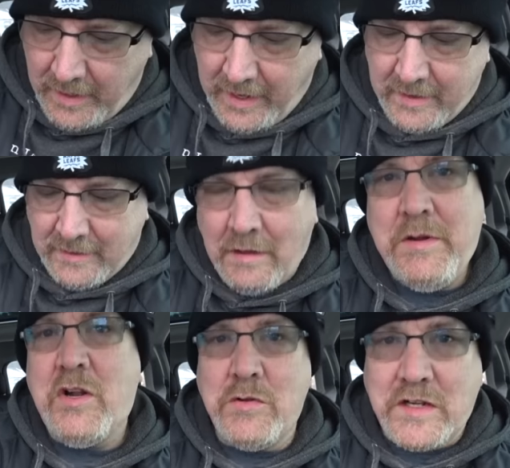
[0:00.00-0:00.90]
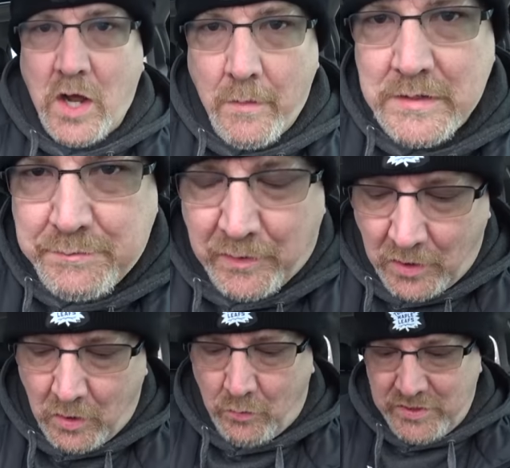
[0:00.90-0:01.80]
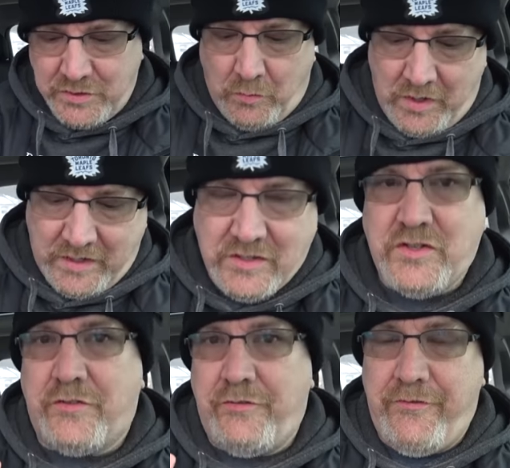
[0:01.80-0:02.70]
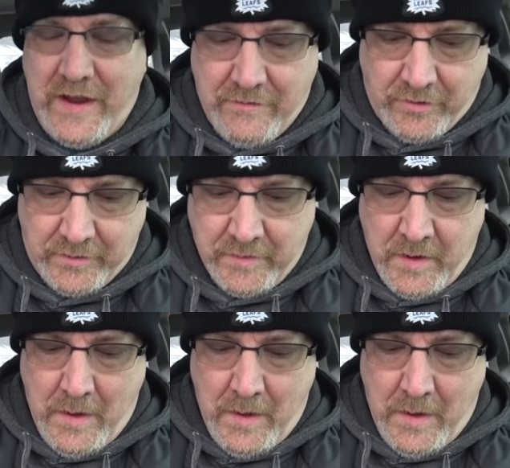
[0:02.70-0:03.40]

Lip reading: And let me know in the comments below which one is your favorite.